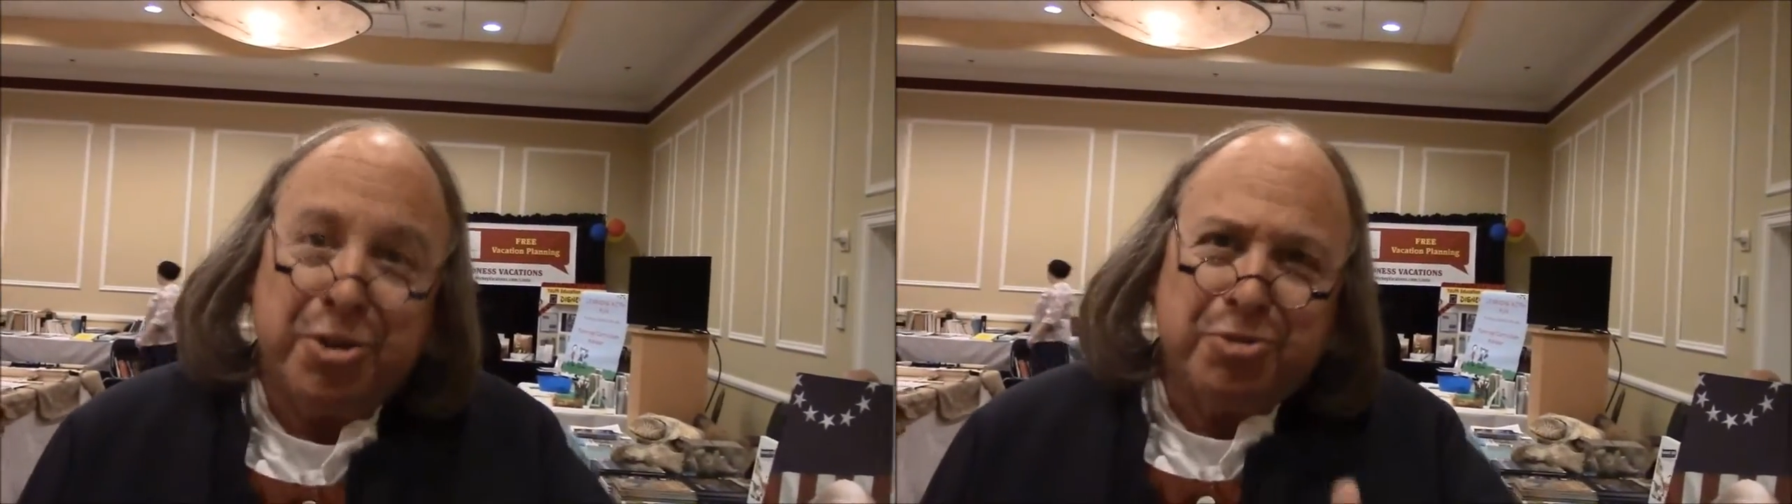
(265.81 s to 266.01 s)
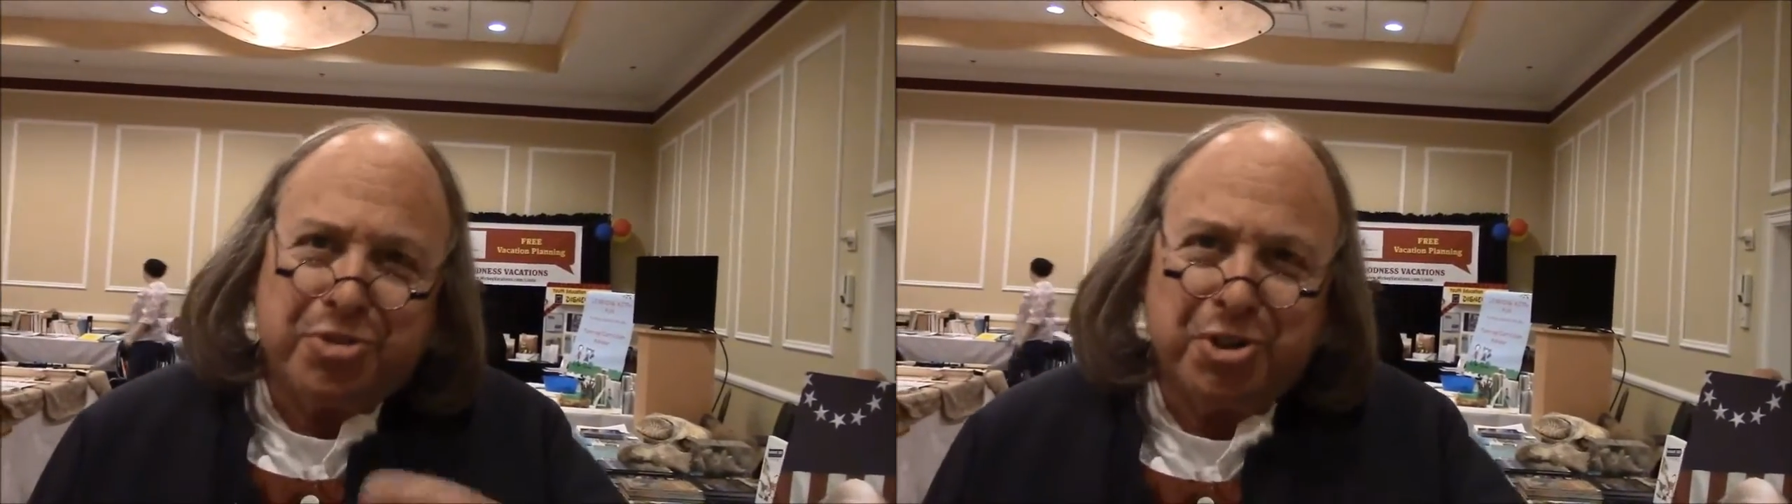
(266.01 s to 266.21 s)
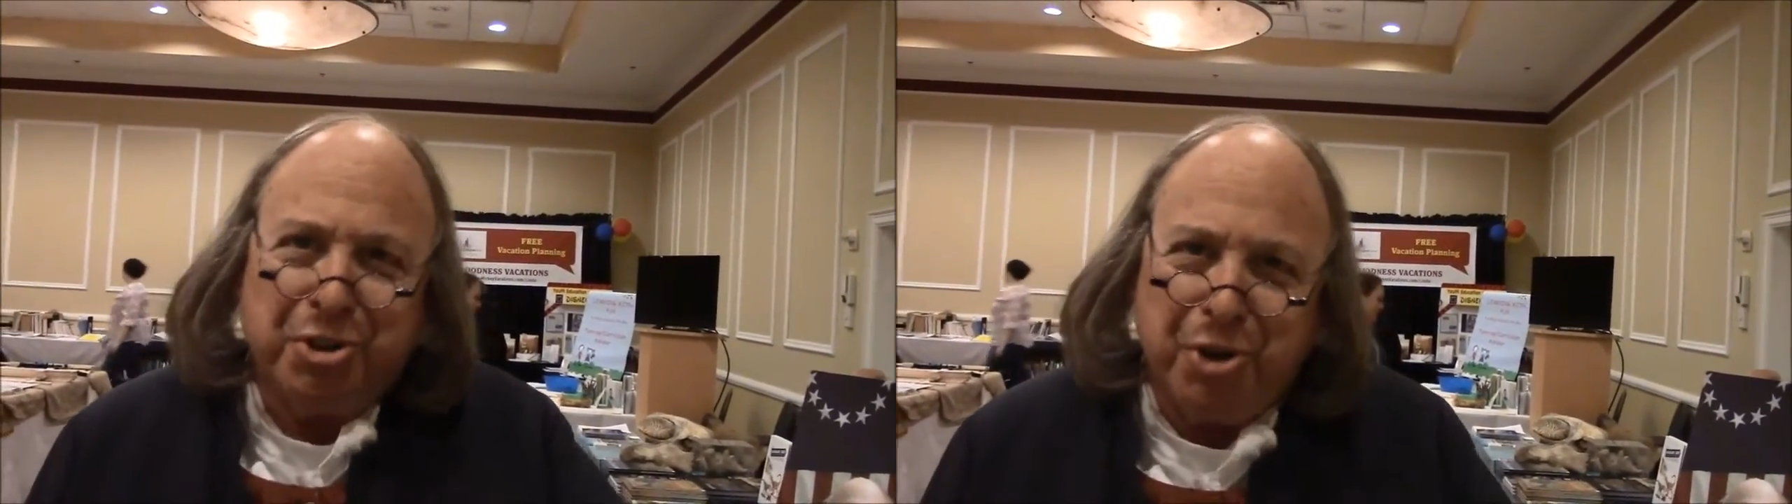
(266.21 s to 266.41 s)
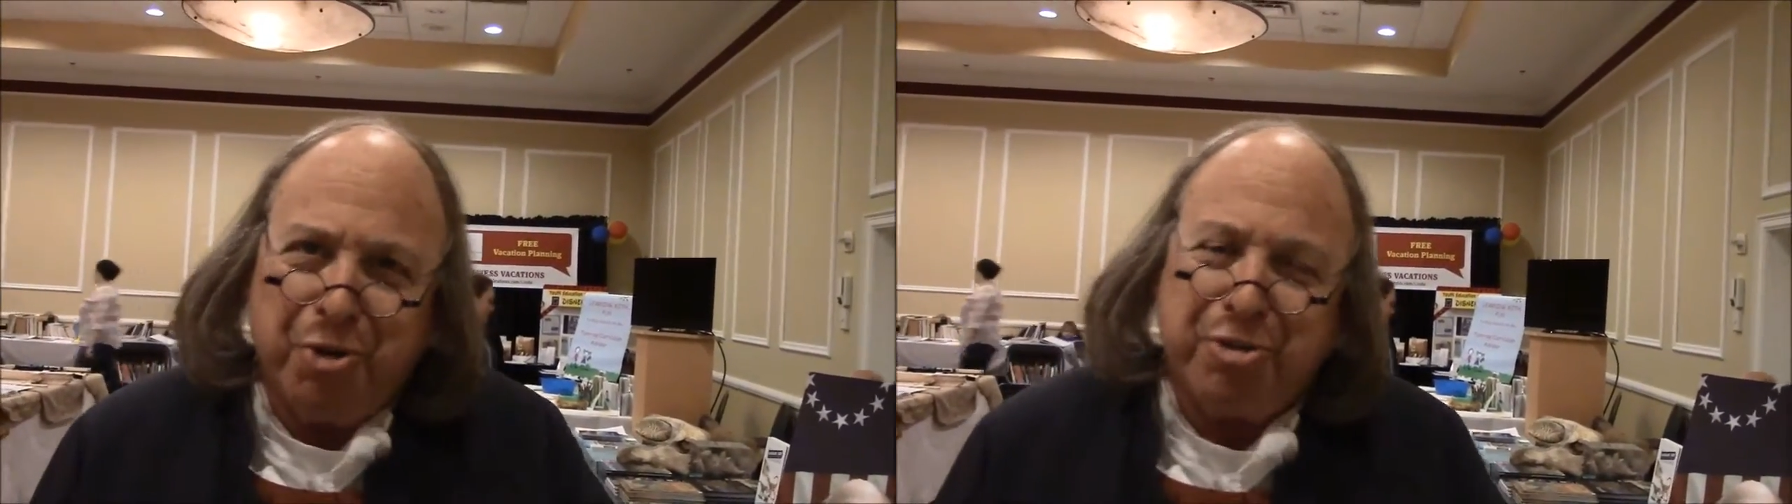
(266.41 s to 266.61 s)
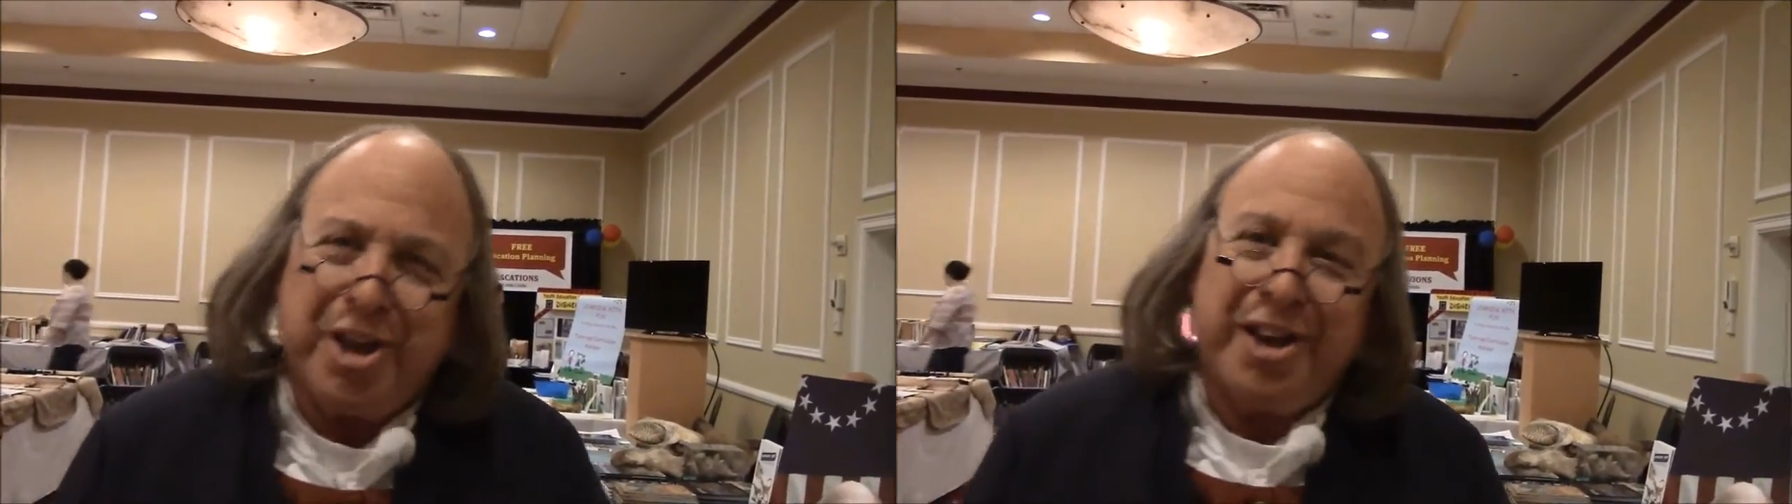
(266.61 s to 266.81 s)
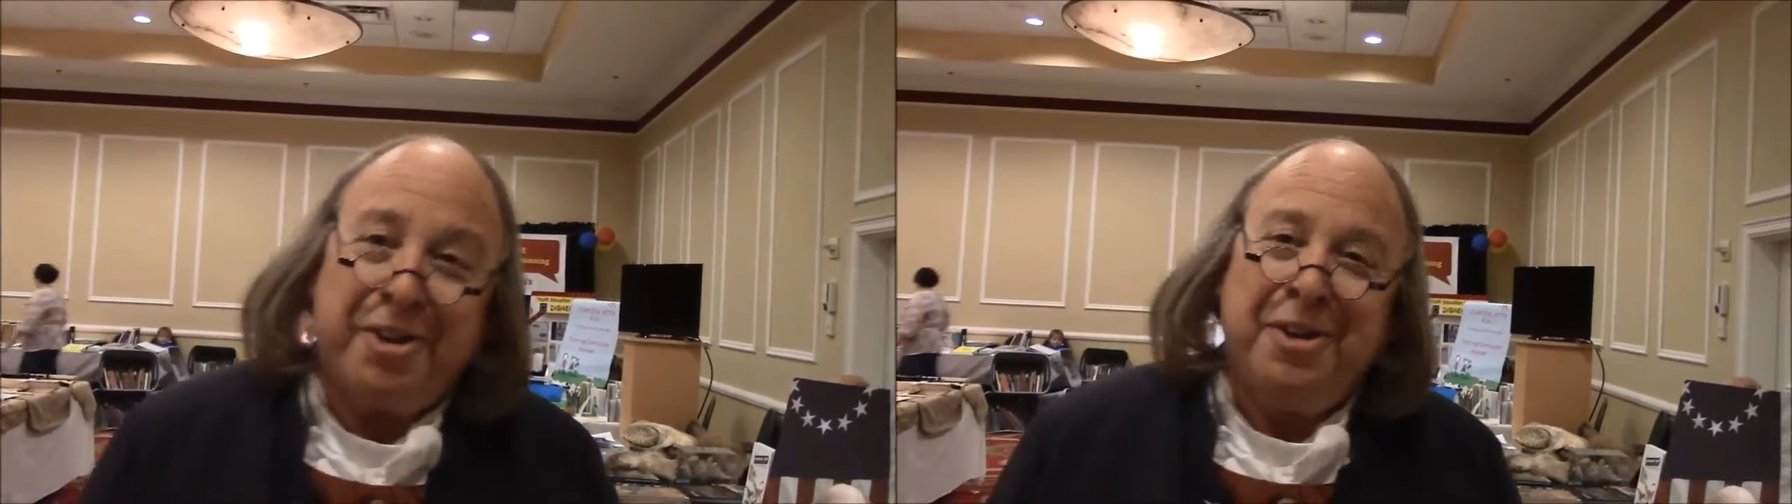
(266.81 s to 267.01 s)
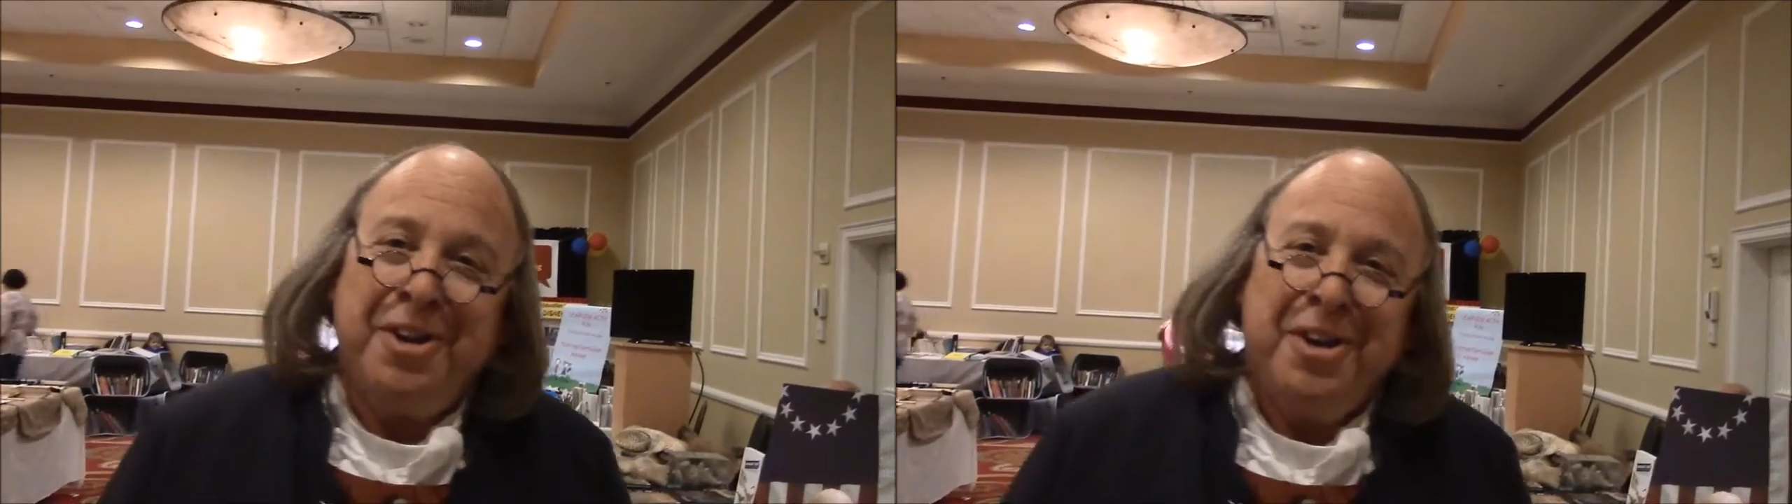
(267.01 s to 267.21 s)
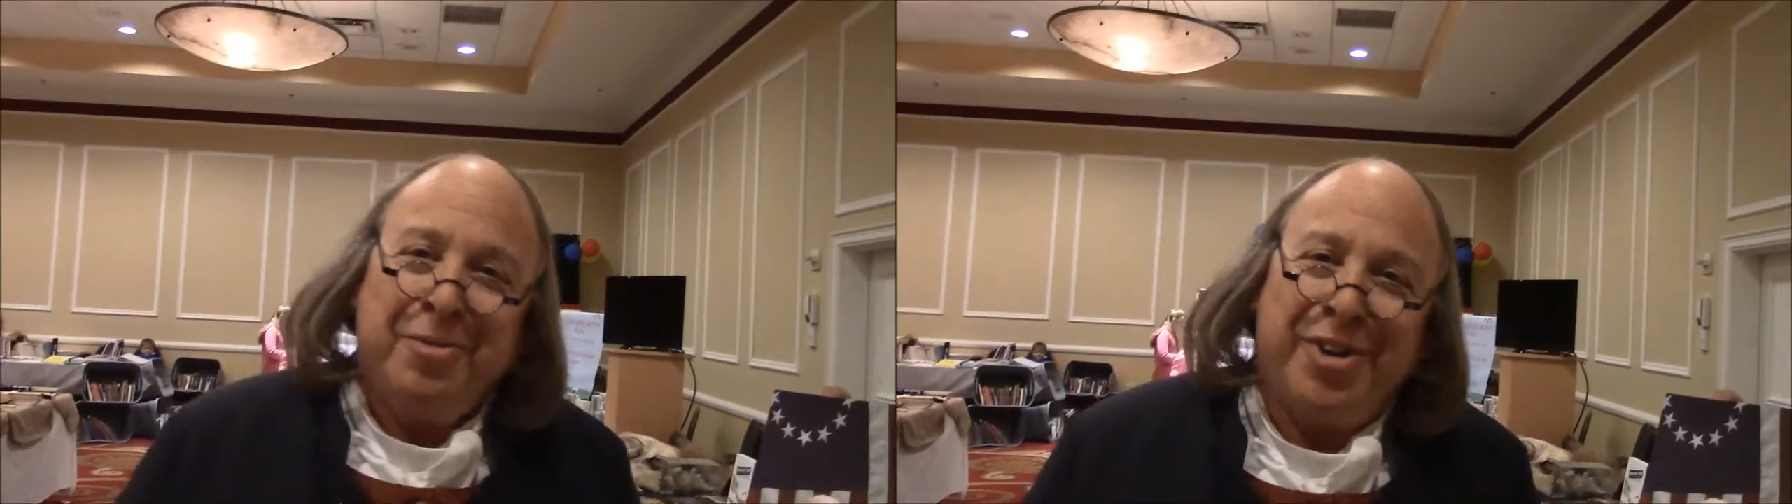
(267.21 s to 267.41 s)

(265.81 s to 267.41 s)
you still know that. But